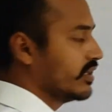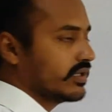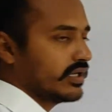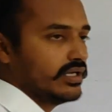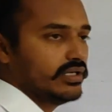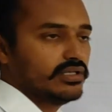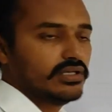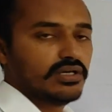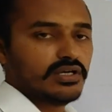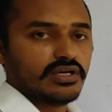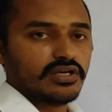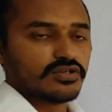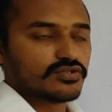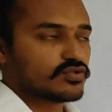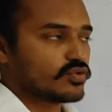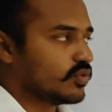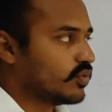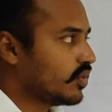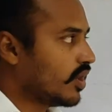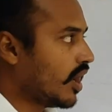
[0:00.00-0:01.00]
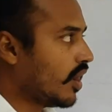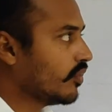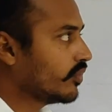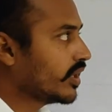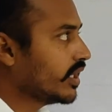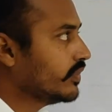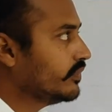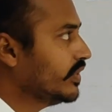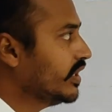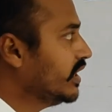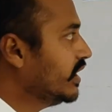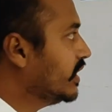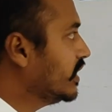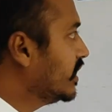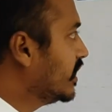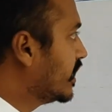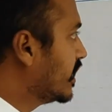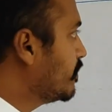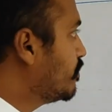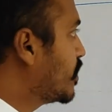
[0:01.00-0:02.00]
Right? So how can we
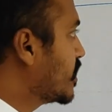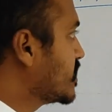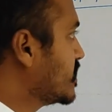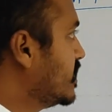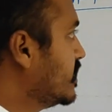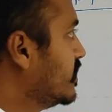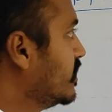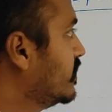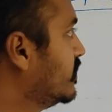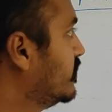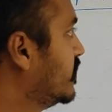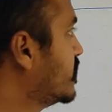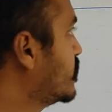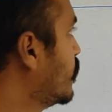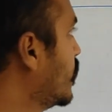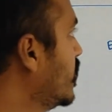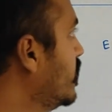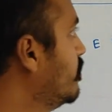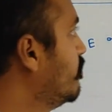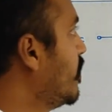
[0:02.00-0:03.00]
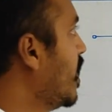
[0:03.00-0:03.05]
represent this one?